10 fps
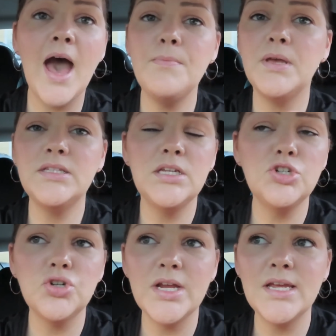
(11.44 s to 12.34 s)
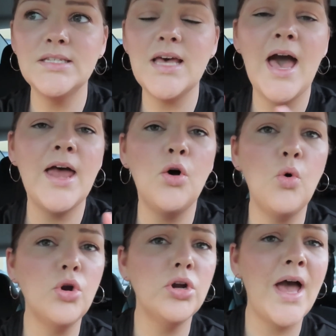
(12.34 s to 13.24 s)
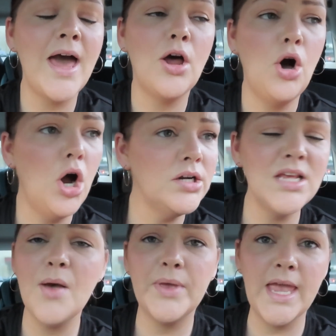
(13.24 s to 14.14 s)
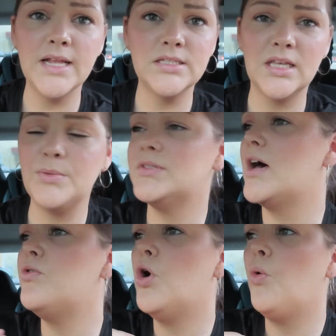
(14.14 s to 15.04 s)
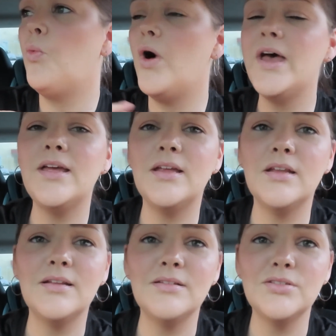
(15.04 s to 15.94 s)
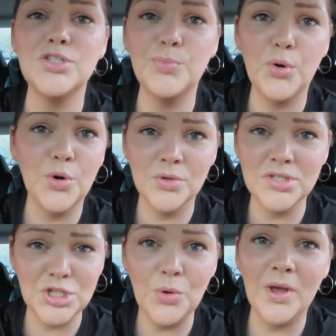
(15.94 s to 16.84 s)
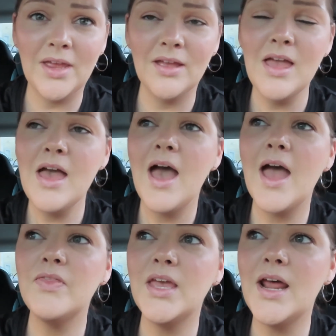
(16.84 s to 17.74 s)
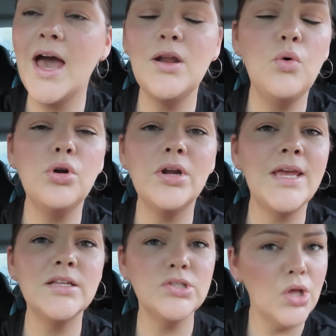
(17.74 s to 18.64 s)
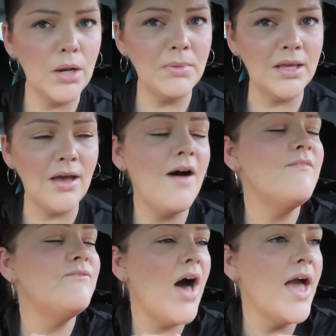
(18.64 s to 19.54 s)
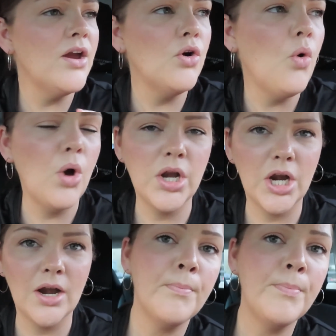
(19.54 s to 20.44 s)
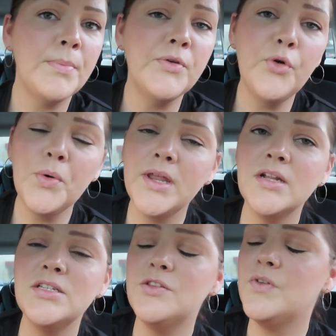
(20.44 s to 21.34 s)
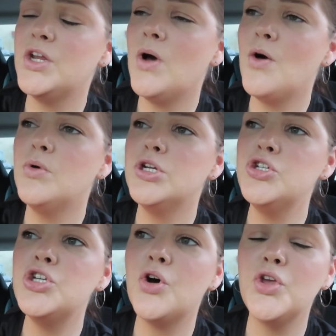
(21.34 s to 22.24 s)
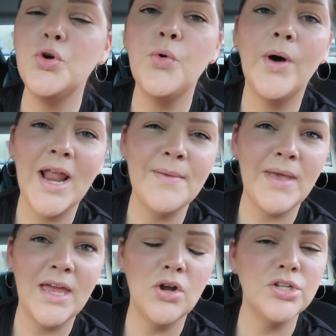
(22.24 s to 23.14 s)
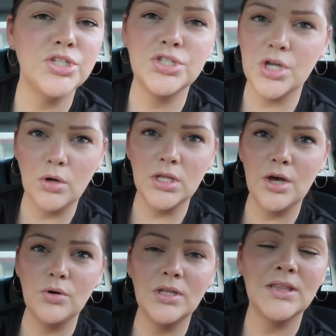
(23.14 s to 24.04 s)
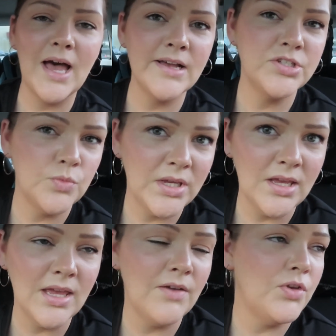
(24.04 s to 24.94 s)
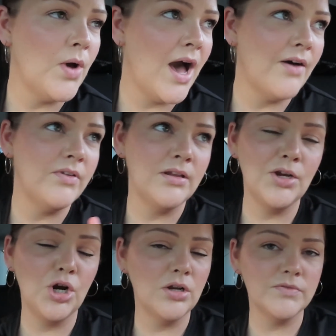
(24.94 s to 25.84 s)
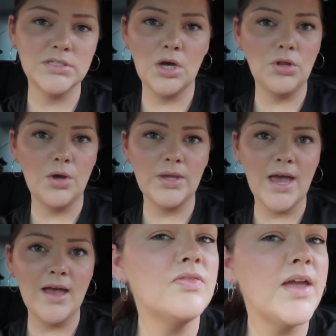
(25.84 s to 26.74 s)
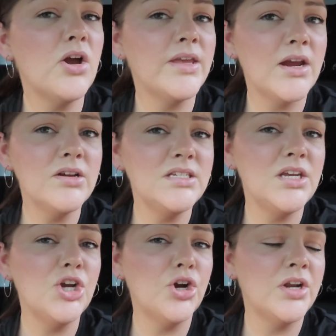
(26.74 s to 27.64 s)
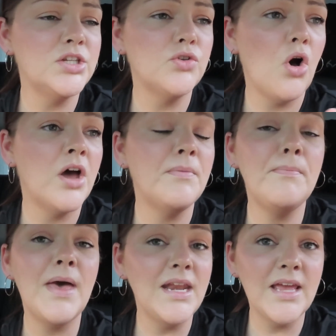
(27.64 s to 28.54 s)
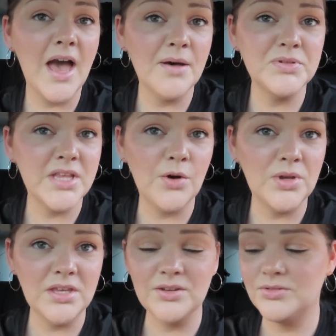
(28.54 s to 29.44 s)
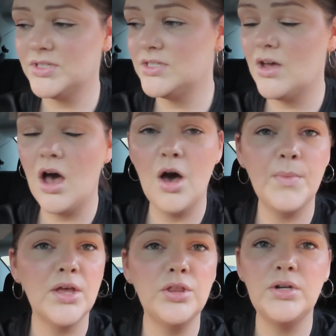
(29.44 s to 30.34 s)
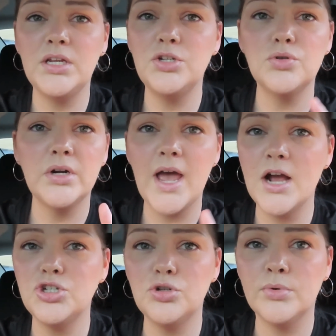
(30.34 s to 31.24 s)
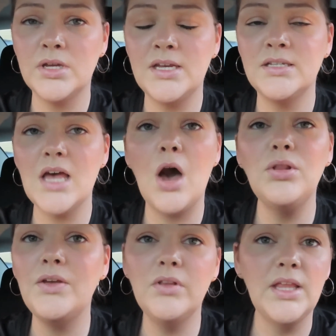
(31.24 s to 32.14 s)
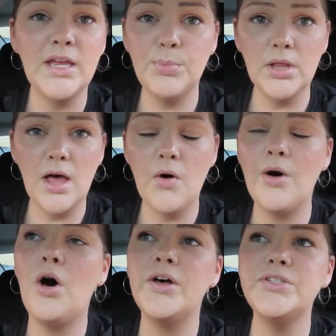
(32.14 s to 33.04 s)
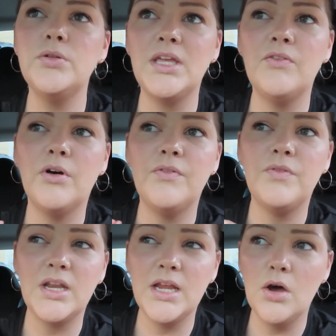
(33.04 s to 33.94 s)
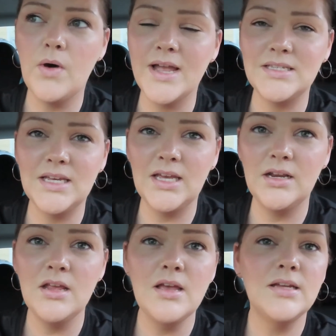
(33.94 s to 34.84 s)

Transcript: I had missing drinks, I had an order I had a hard time canceling because I don't know what support was doing and then I had an order cancel on me a fire order but before we get into the video I want to show you what I made on solo last week if you haven't heard of solo yet they are guaranteeing earnings on many apps that we use um, including DoorDash Uber Eats I'll leave a link below I'll also leave a video I did